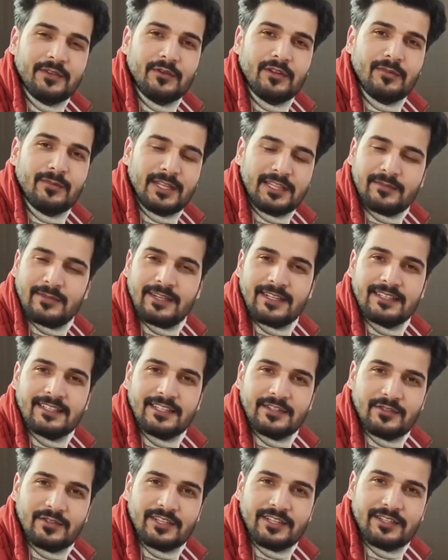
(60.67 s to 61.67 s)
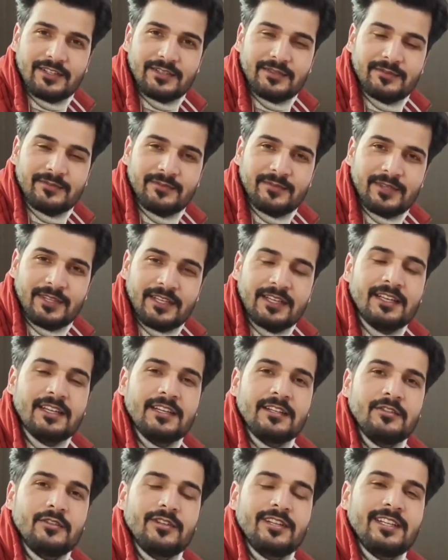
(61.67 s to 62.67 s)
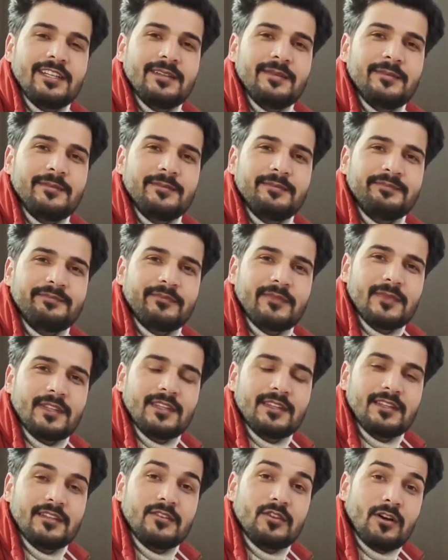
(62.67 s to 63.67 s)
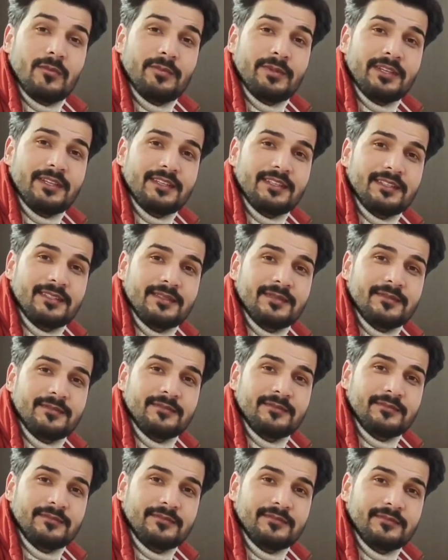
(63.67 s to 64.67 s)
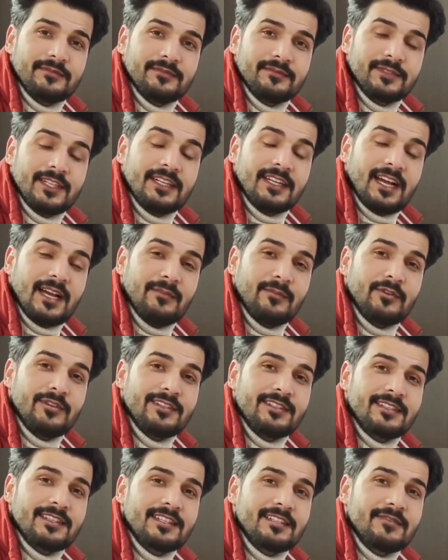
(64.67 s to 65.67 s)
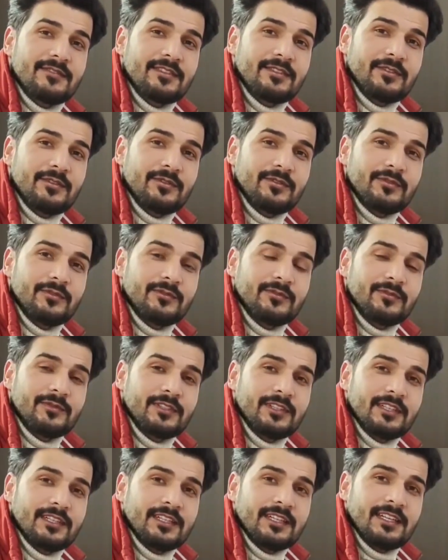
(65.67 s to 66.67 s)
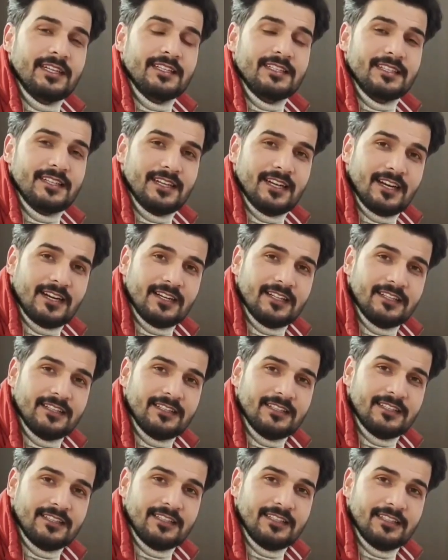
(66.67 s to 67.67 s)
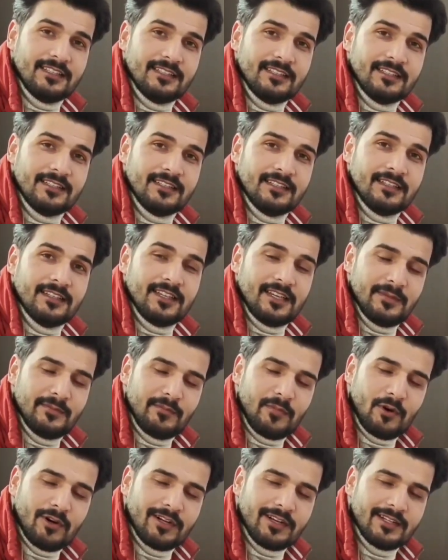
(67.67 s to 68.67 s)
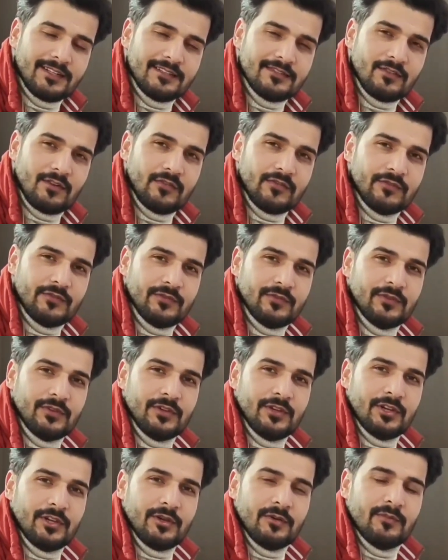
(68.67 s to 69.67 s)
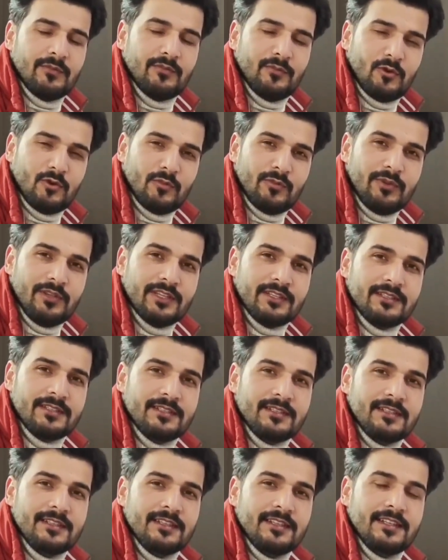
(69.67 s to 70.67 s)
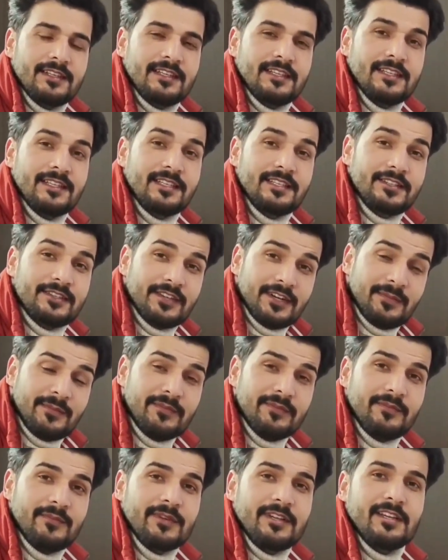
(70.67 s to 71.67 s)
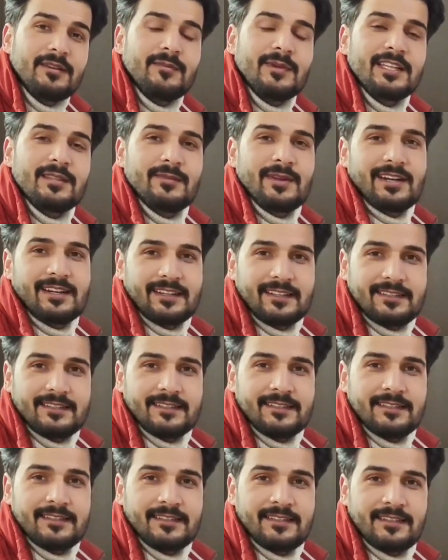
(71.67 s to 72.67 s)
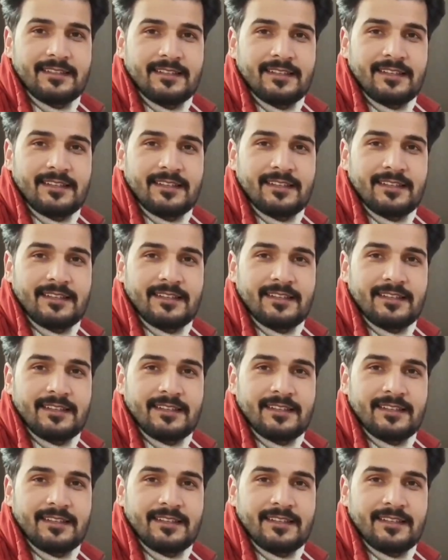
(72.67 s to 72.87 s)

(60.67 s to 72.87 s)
your mathematics educator. Today, the topic that I'm to discuss with you, it is regarding the importance of Möbius strip in mathematics.